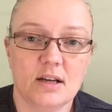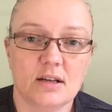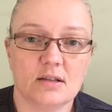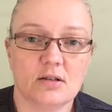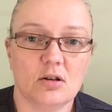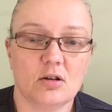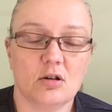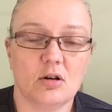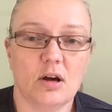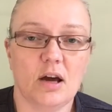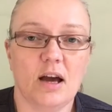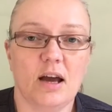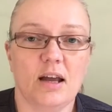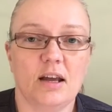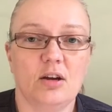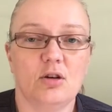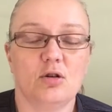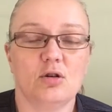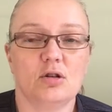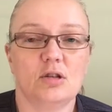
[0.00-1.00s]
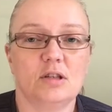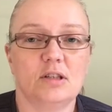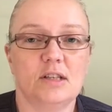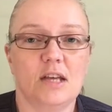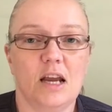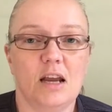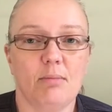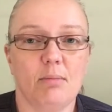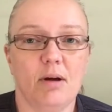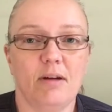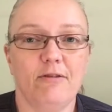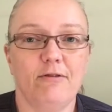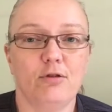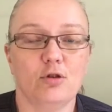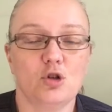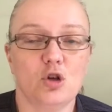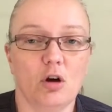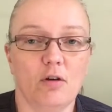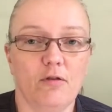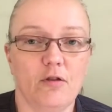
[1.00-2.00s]
so that I could take my
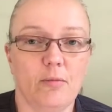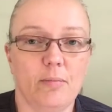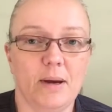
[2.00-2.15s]
foot off